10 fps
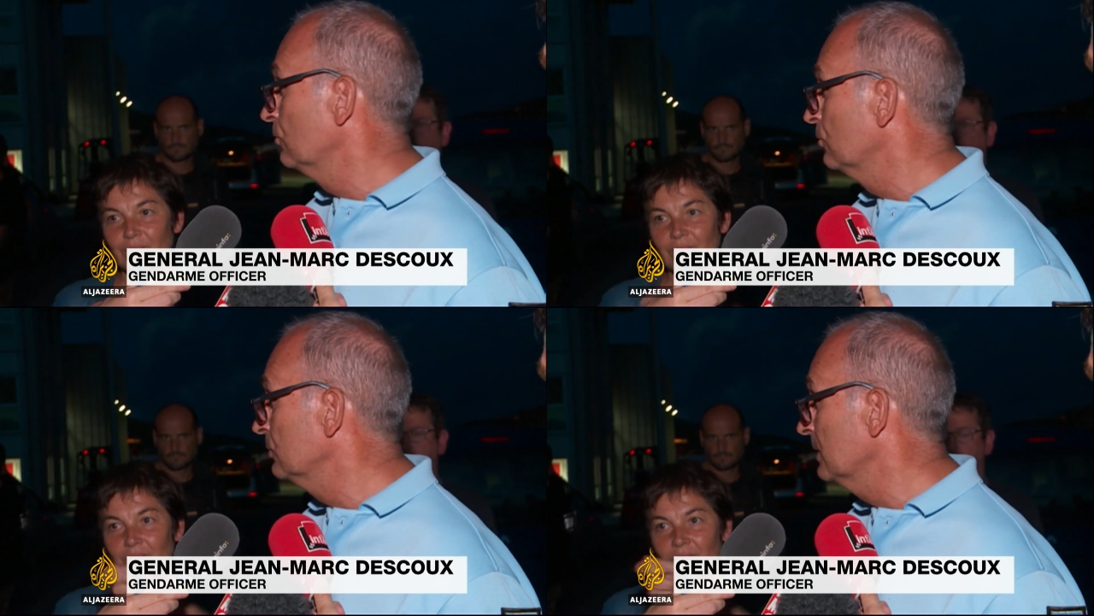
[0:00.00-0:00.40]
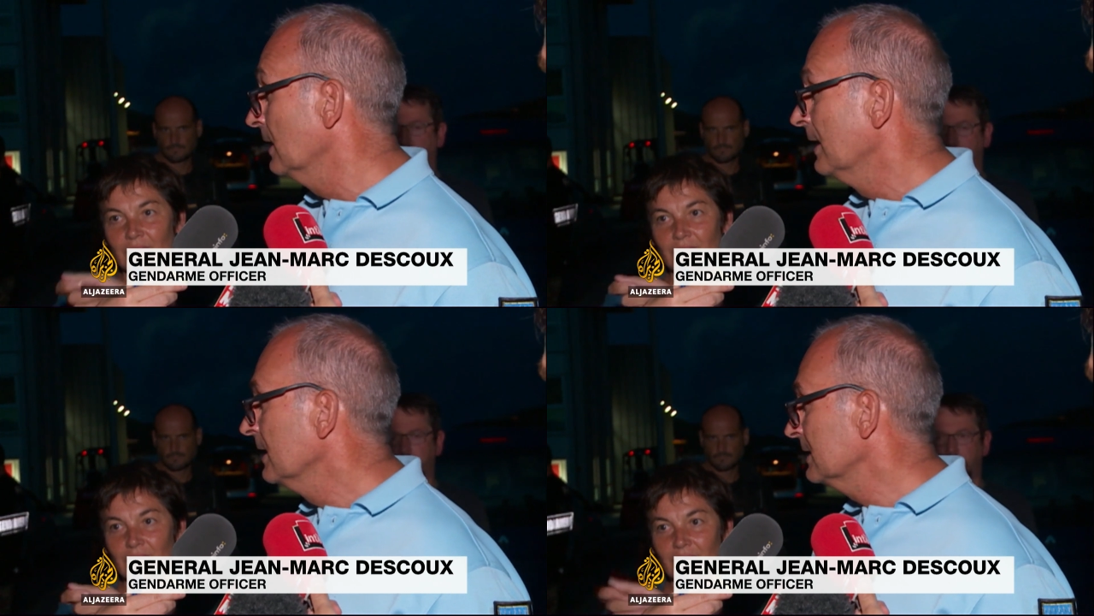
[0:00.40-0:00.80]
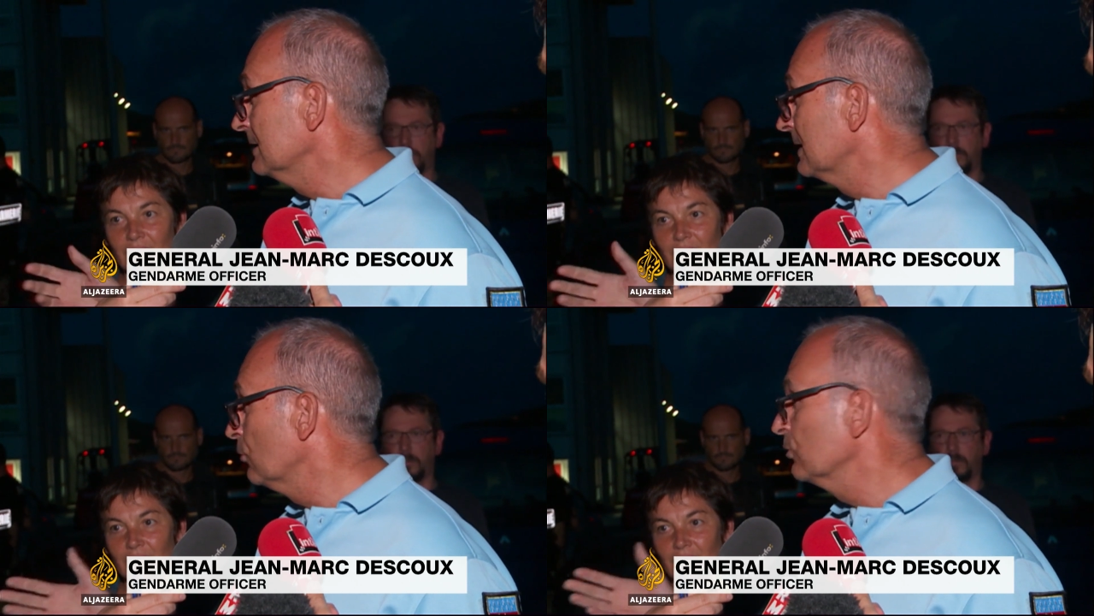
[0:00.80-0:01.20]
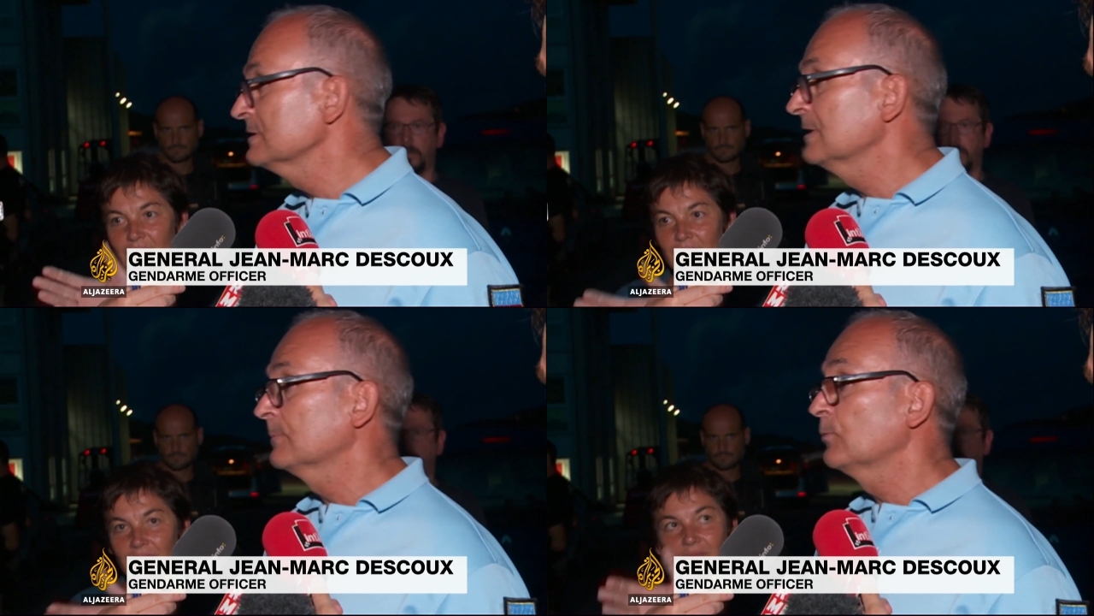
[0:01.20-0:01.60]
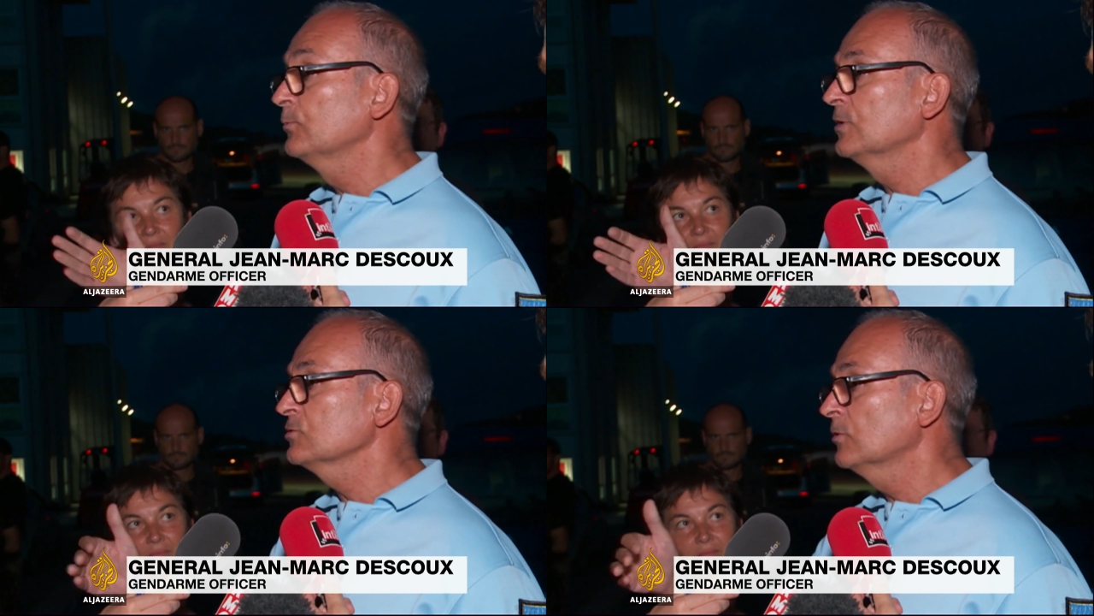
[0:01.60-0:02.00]
Speaker 1: aggressively and terrorizing
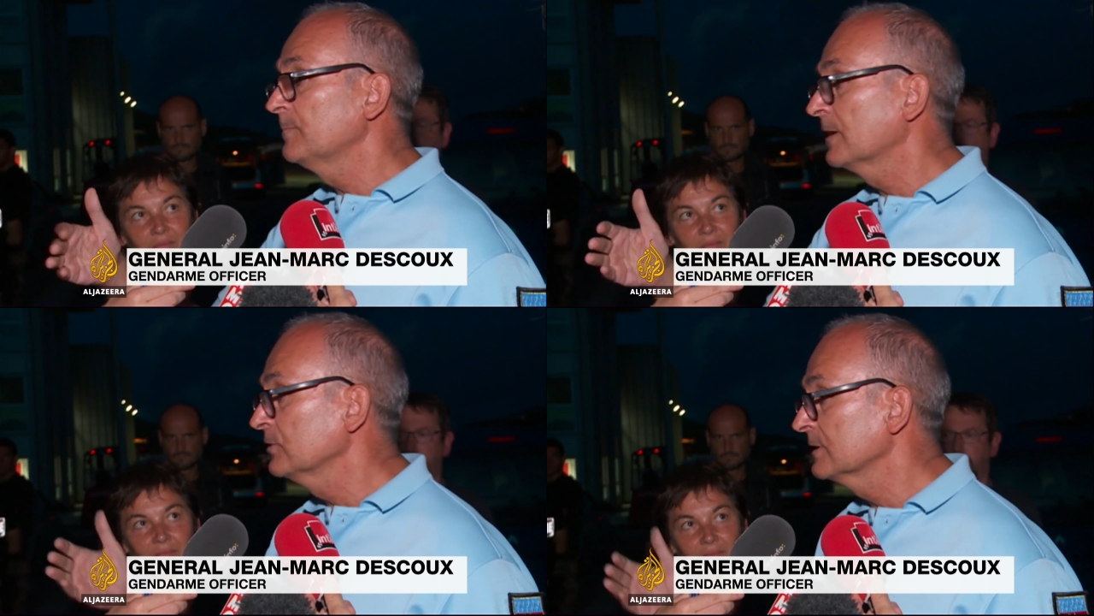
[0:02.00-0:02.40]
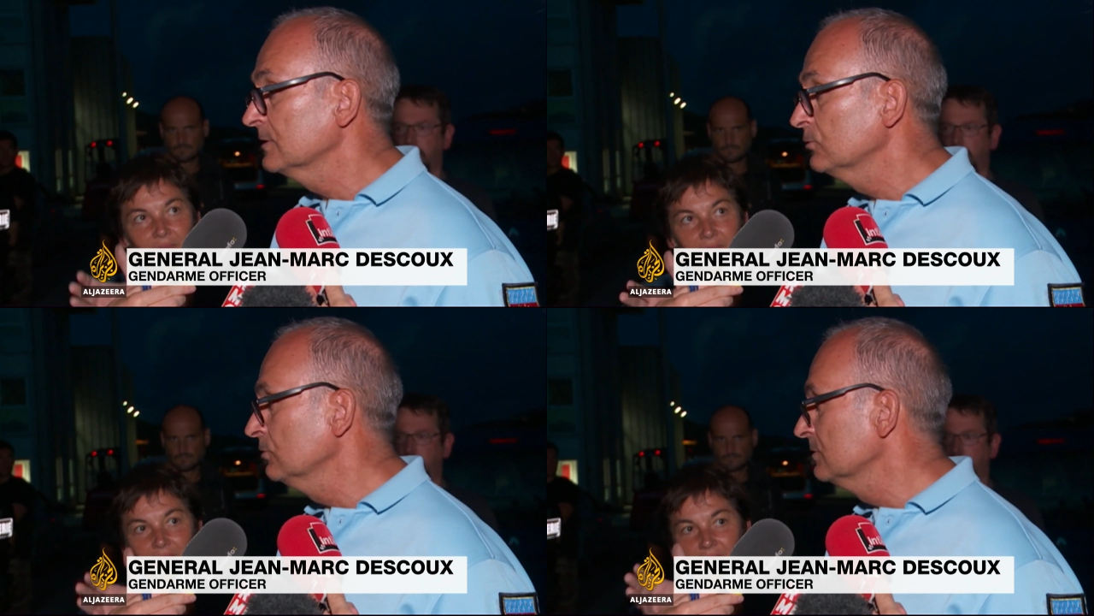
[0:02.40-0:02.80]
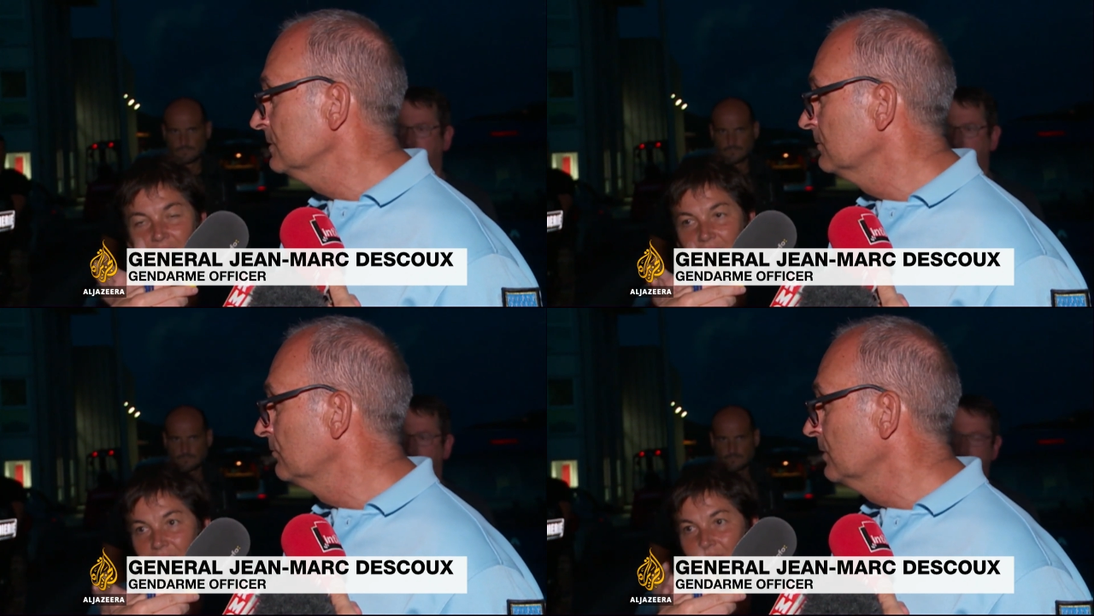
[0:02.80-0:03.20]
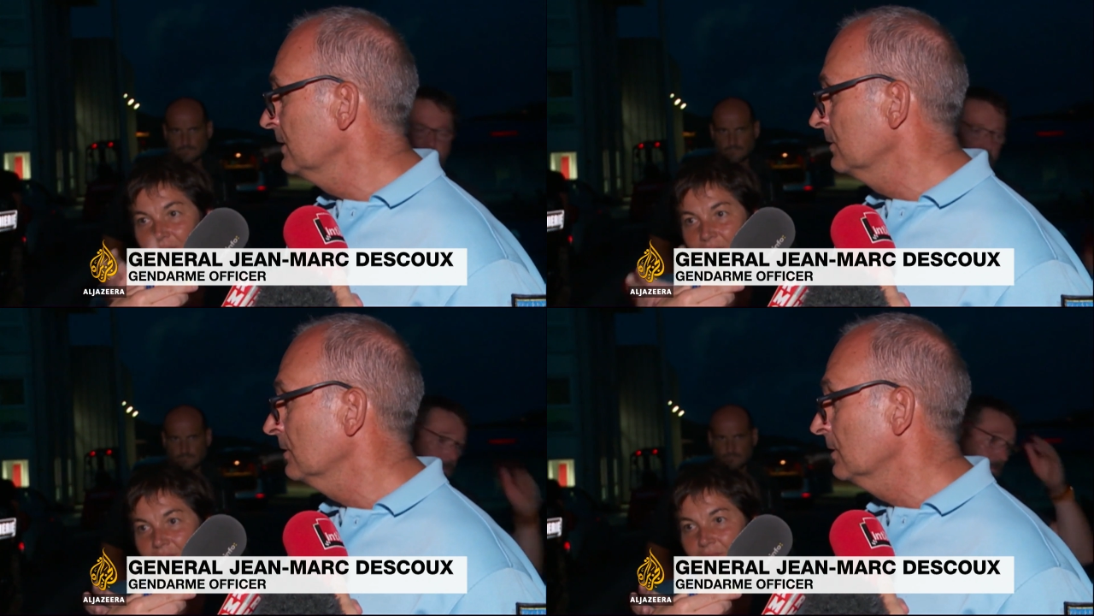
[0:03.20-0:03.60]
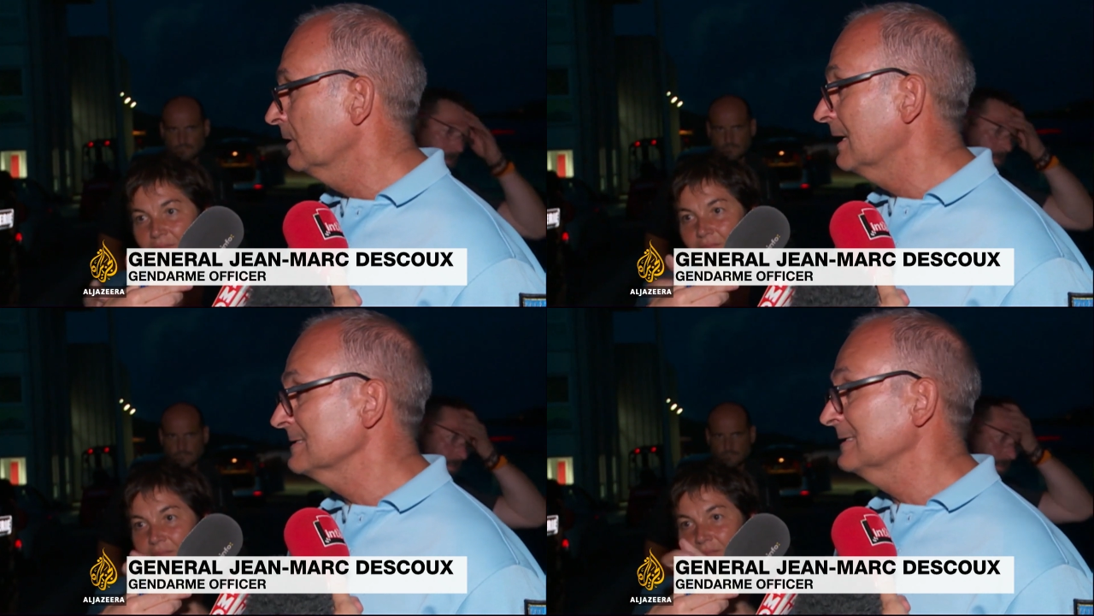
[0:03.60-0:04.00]
citizens with knives. There are groups
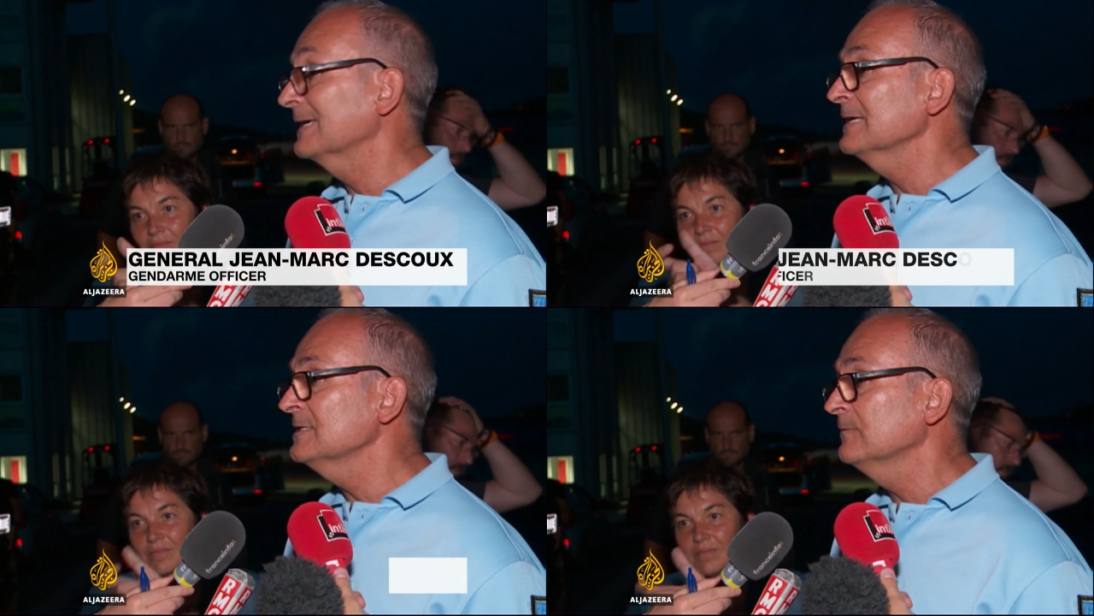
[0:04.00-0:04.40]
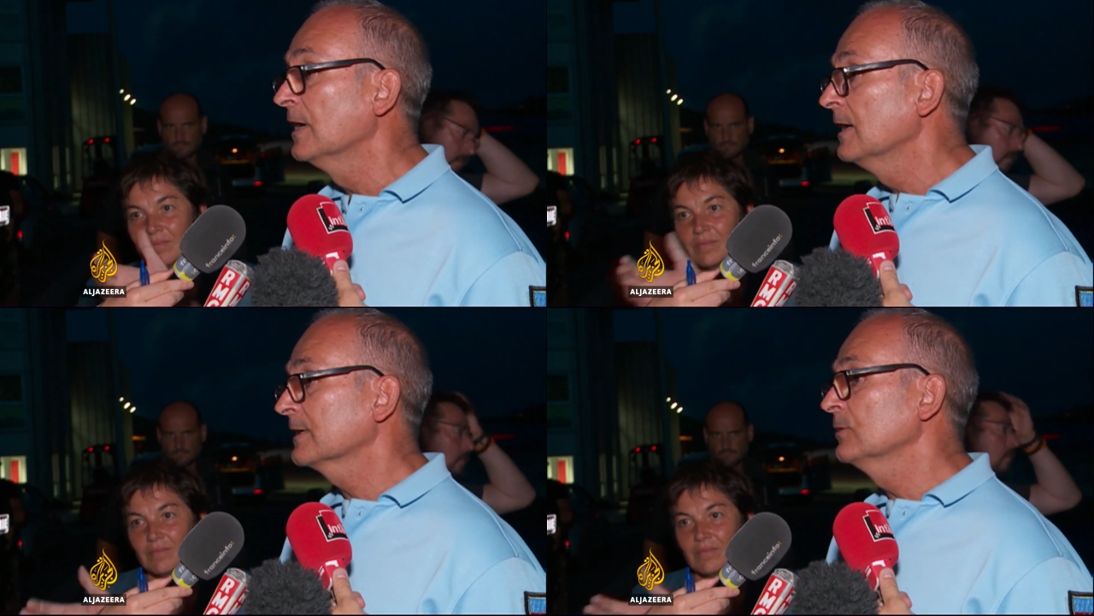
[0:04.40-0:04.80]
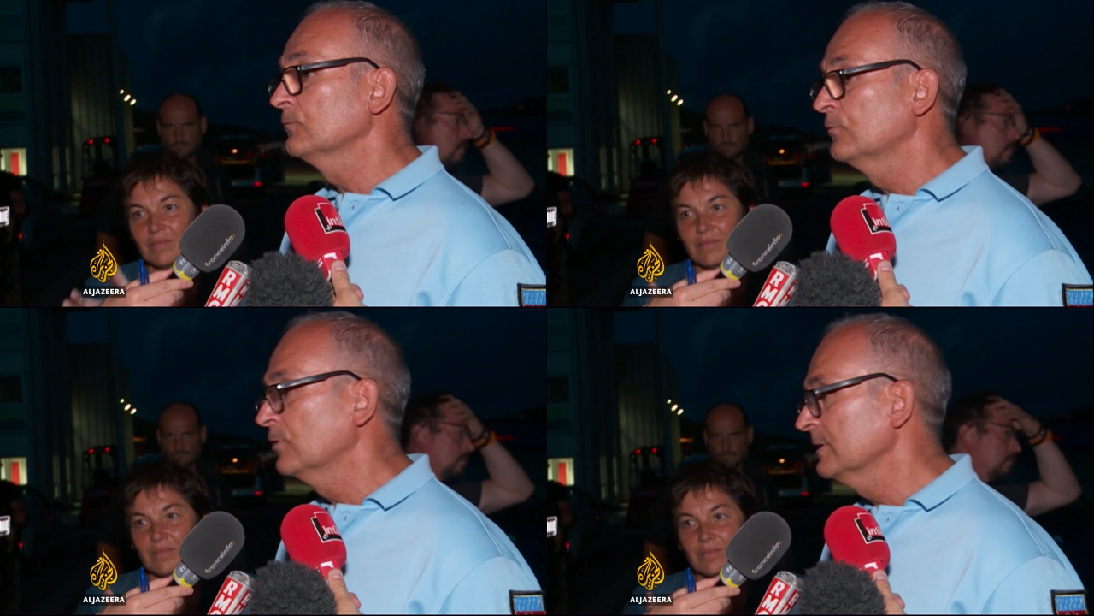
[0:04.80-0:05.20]
with machetes robbing people in